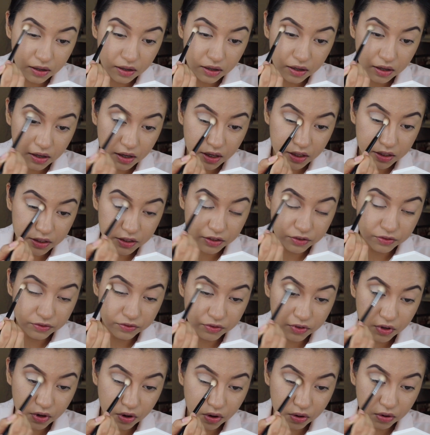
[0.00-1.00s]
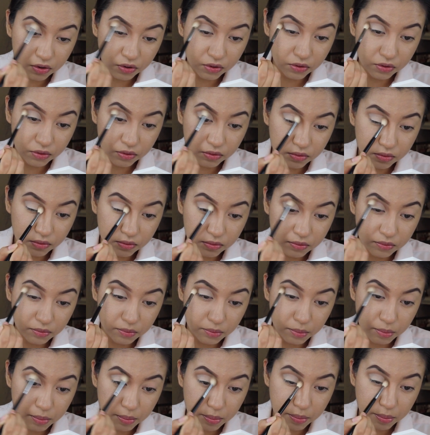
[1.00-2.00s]
Kind of go
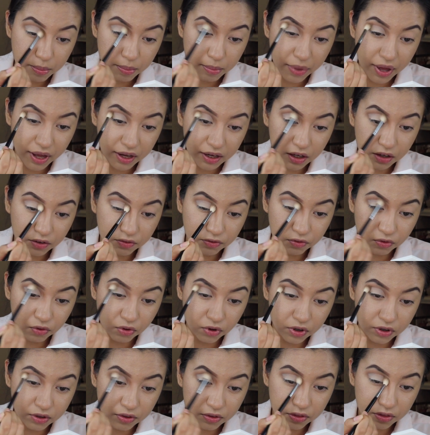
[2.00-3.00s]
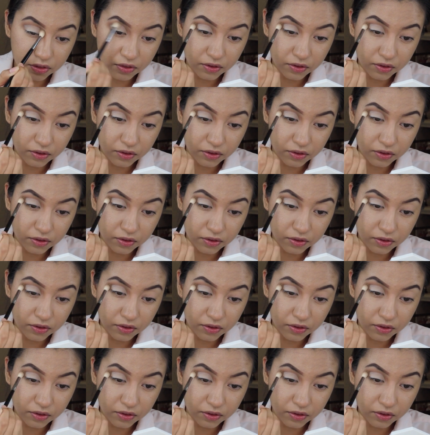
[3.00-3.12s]
back and forth.